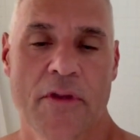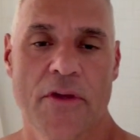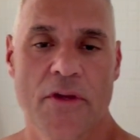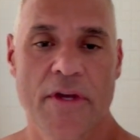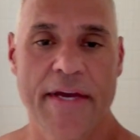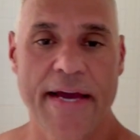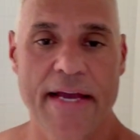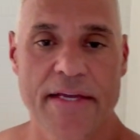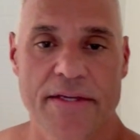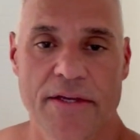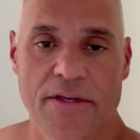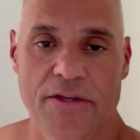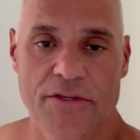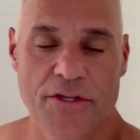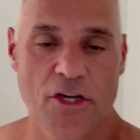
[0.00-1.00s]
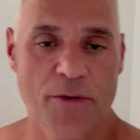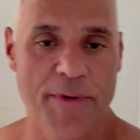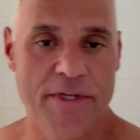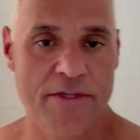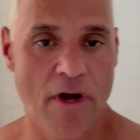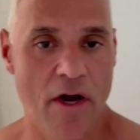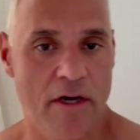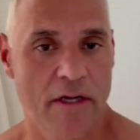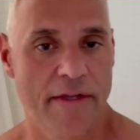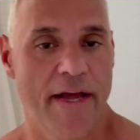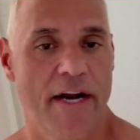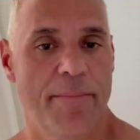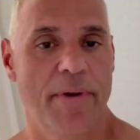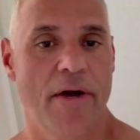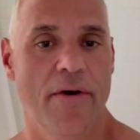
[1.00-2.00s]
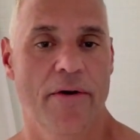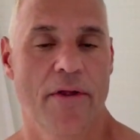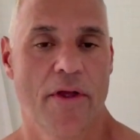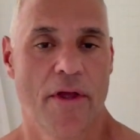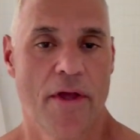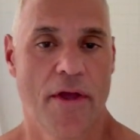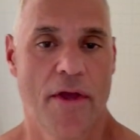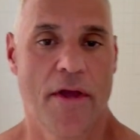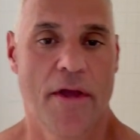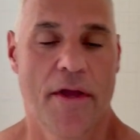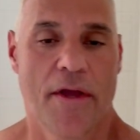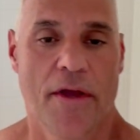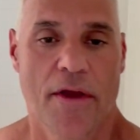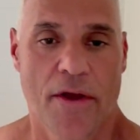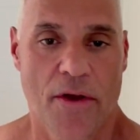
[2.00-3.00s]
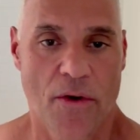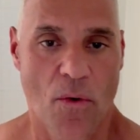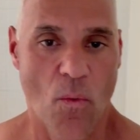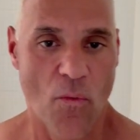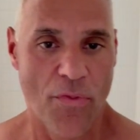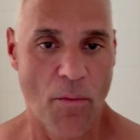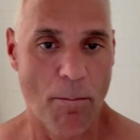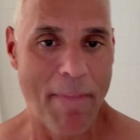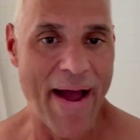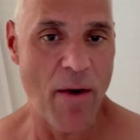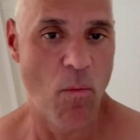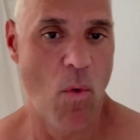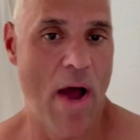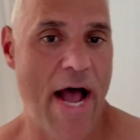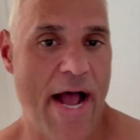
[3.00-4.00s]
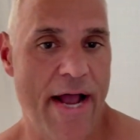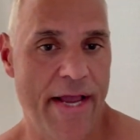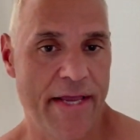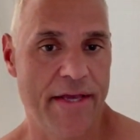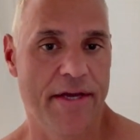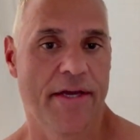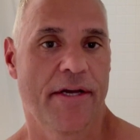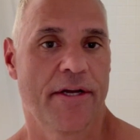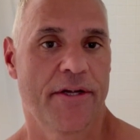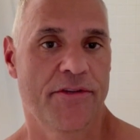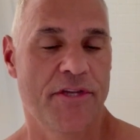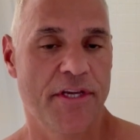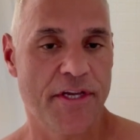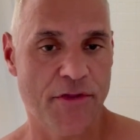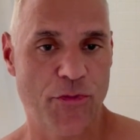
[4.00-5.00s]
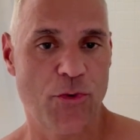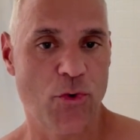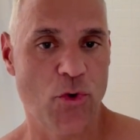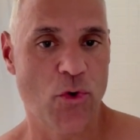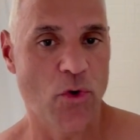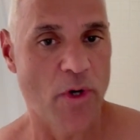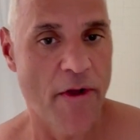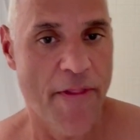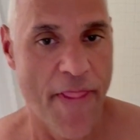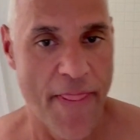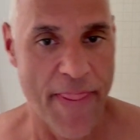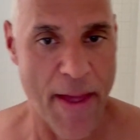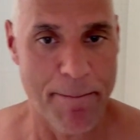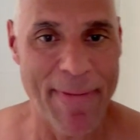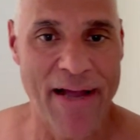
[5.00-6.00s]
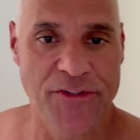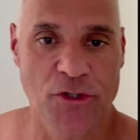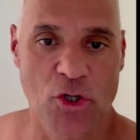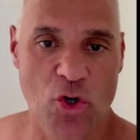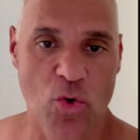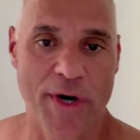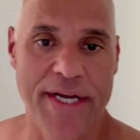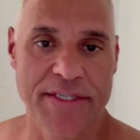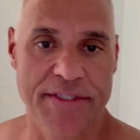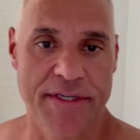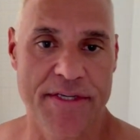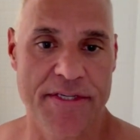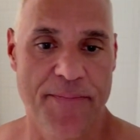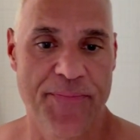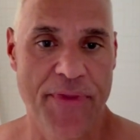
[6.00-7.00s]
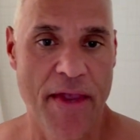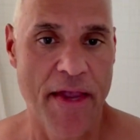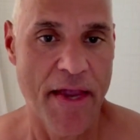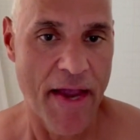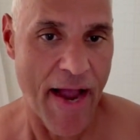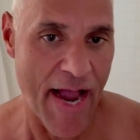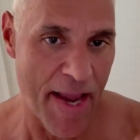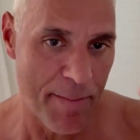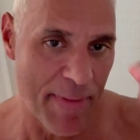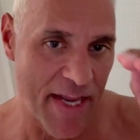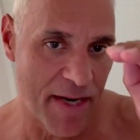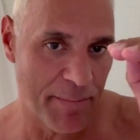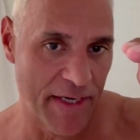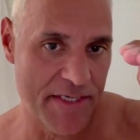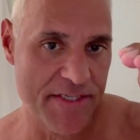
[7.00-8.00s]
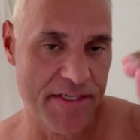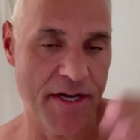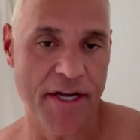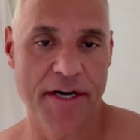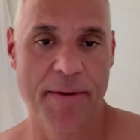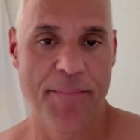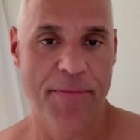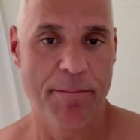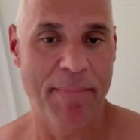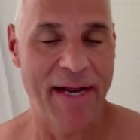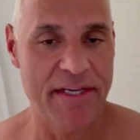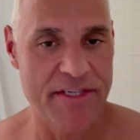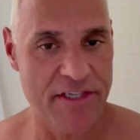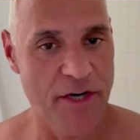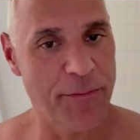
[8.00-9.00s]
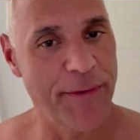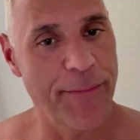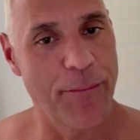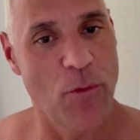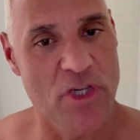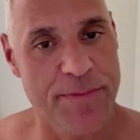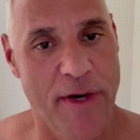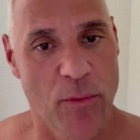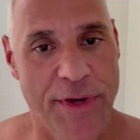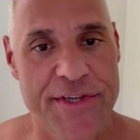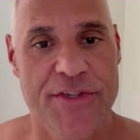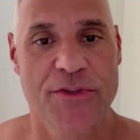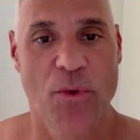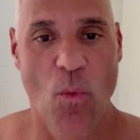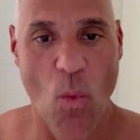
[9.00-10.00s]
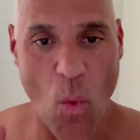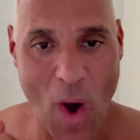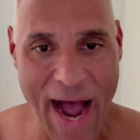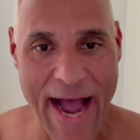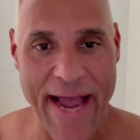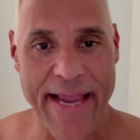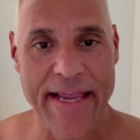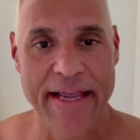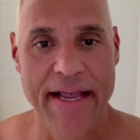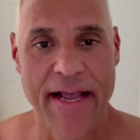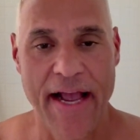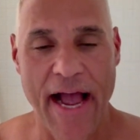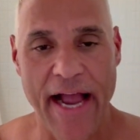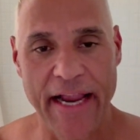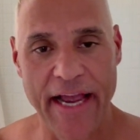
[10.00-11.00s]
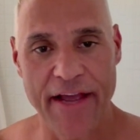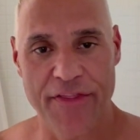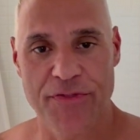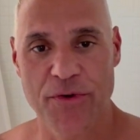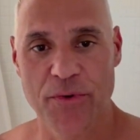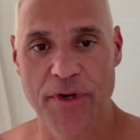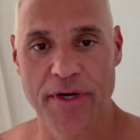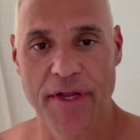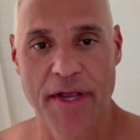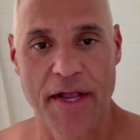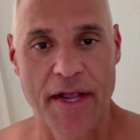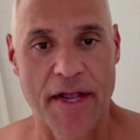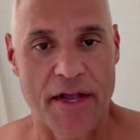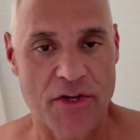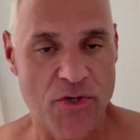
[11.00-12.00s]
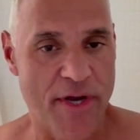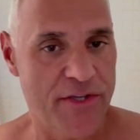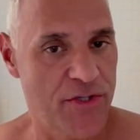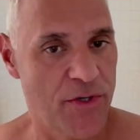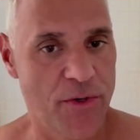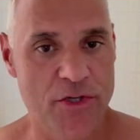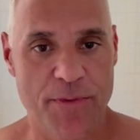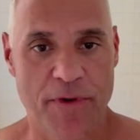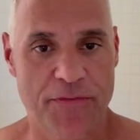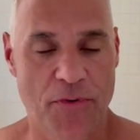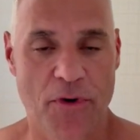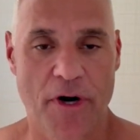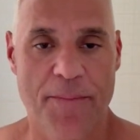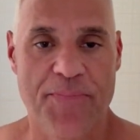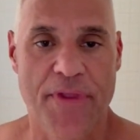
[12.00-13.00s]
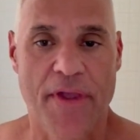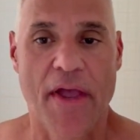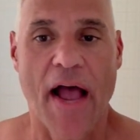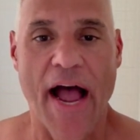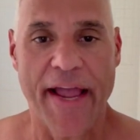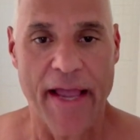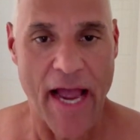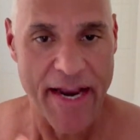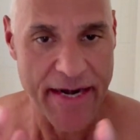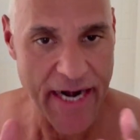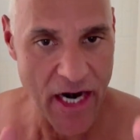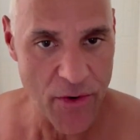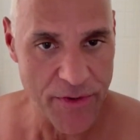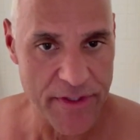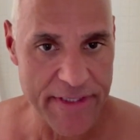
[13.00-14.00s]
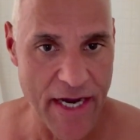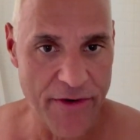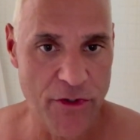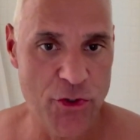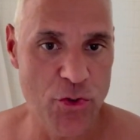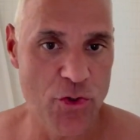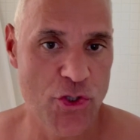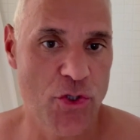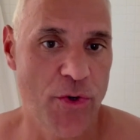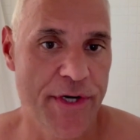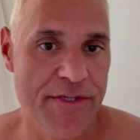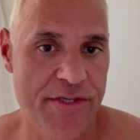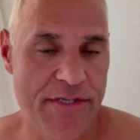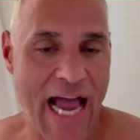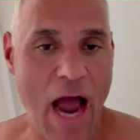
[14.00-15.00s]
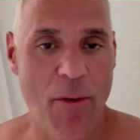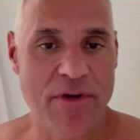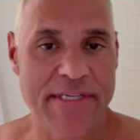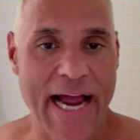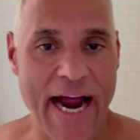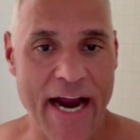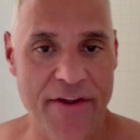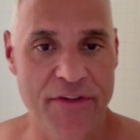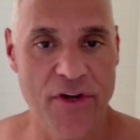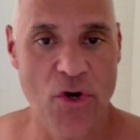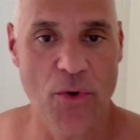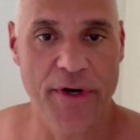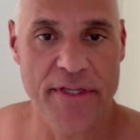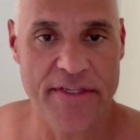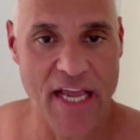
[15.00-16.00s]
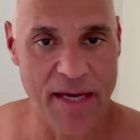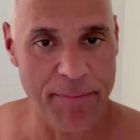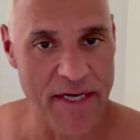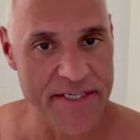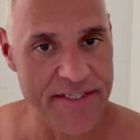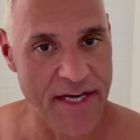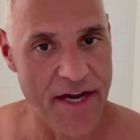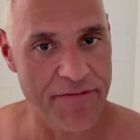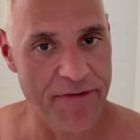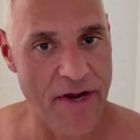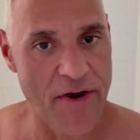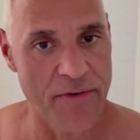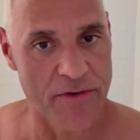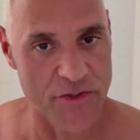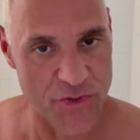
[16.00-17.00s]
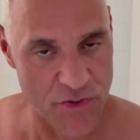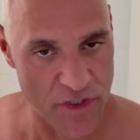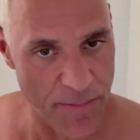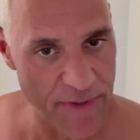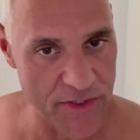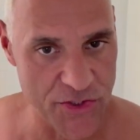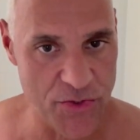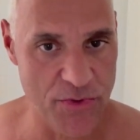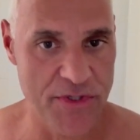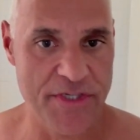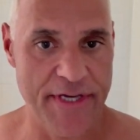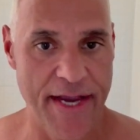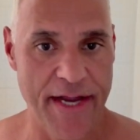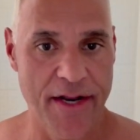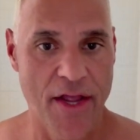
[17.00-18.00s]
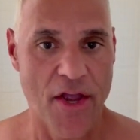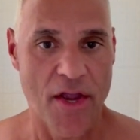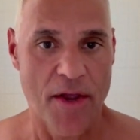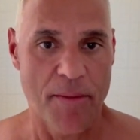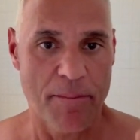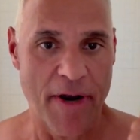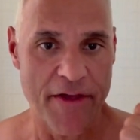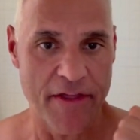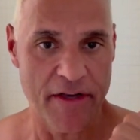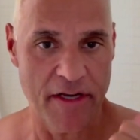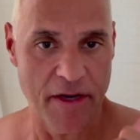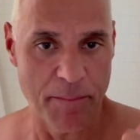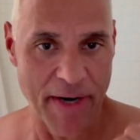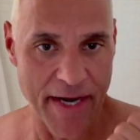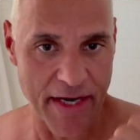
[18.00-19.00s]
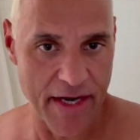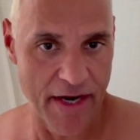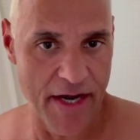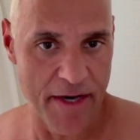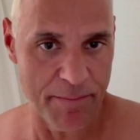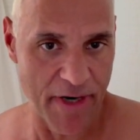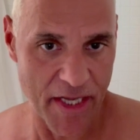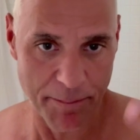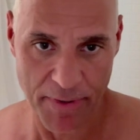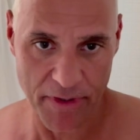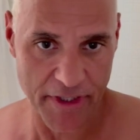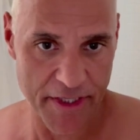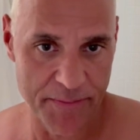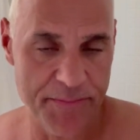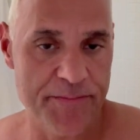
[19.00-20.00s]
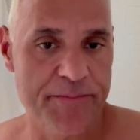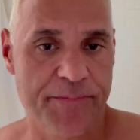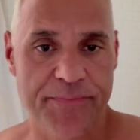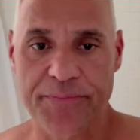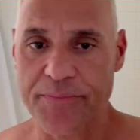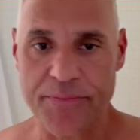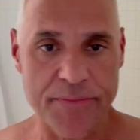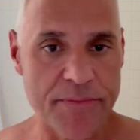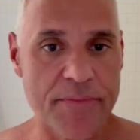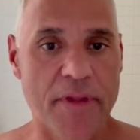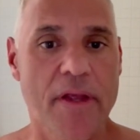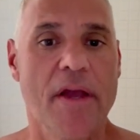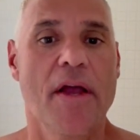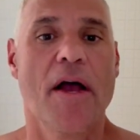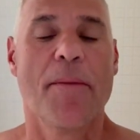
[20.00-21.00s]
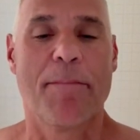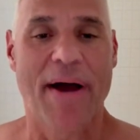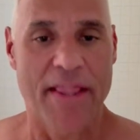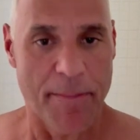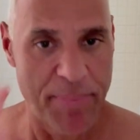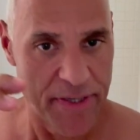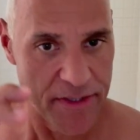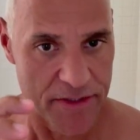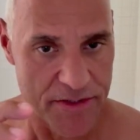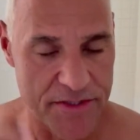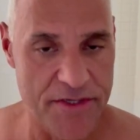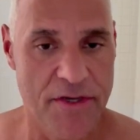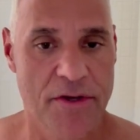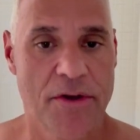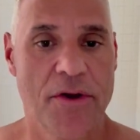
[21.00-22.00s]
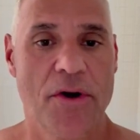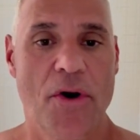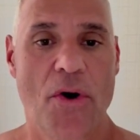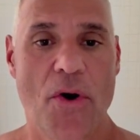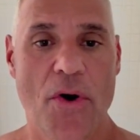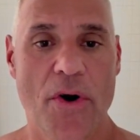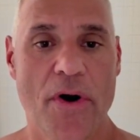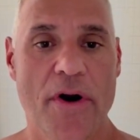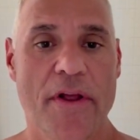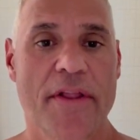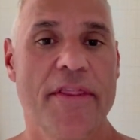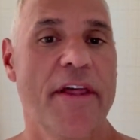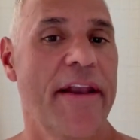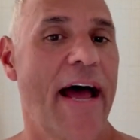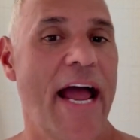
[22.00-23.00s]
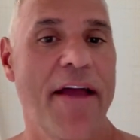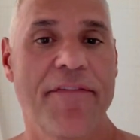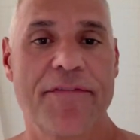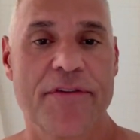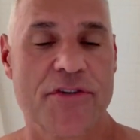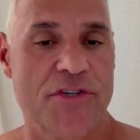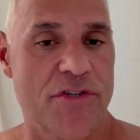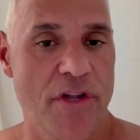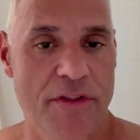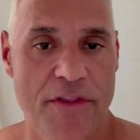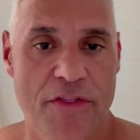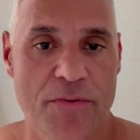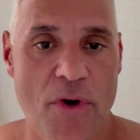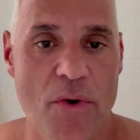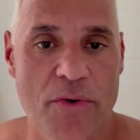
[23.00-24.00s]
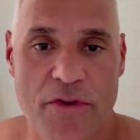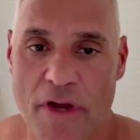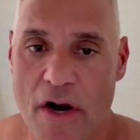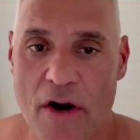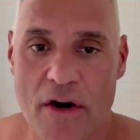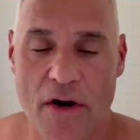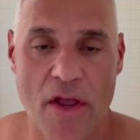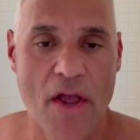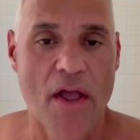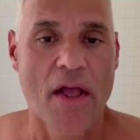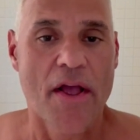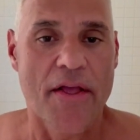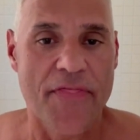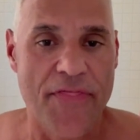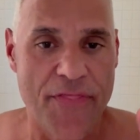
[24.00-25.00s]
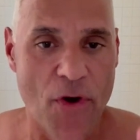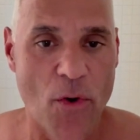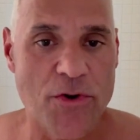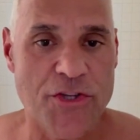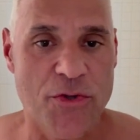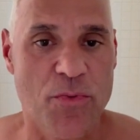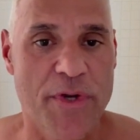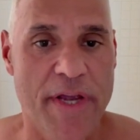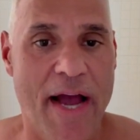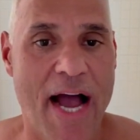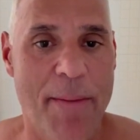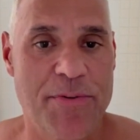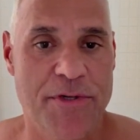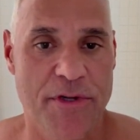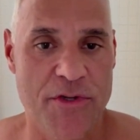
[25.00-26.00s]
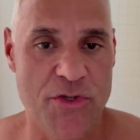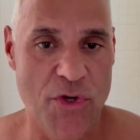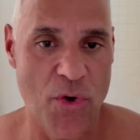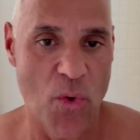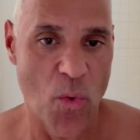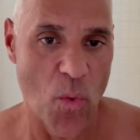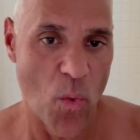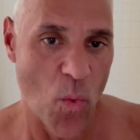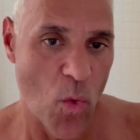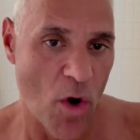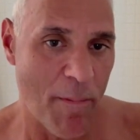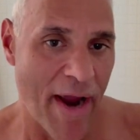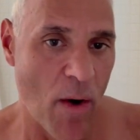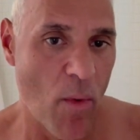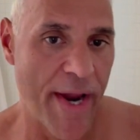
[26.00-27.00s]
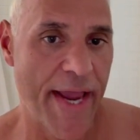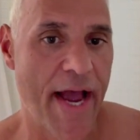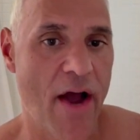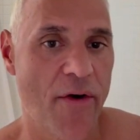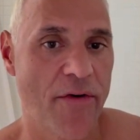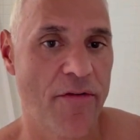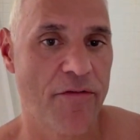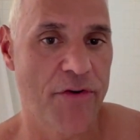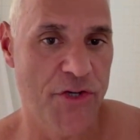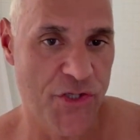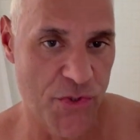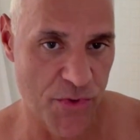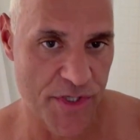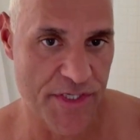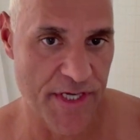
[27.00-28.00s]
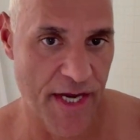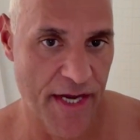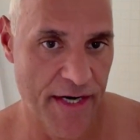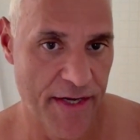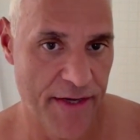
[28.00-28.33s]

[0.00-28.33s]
You guys hear me talk a lot about my why to get through that mental crisis. I made it my son. My son was my reason why I got through it. So I told you before, I narrowed it down to two choices. I was either going to take myself out, commit suicide by a gun, by a bullet, by the pills, or the knife, the throat, the heart. Those three options were my way out for suicide.